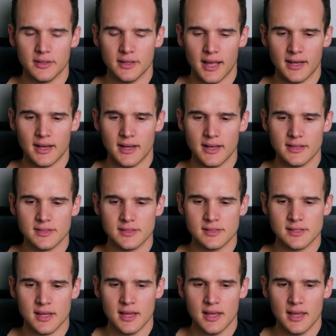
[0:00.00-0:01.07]
and it
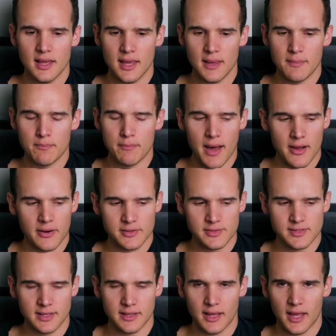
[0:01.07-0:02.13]
is embarrassing